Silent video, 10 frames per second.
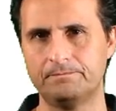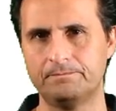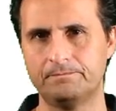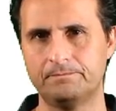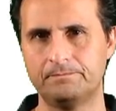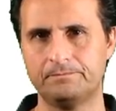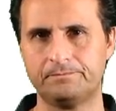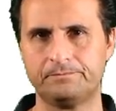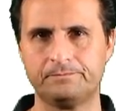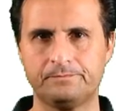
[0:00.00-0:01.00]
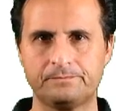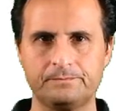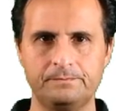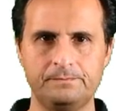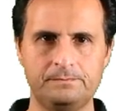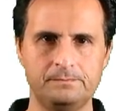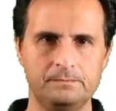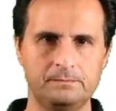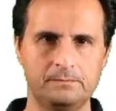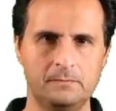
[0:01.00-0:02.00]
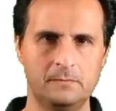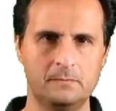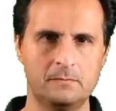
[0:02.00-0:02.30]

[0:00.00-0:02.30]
Nothing is said.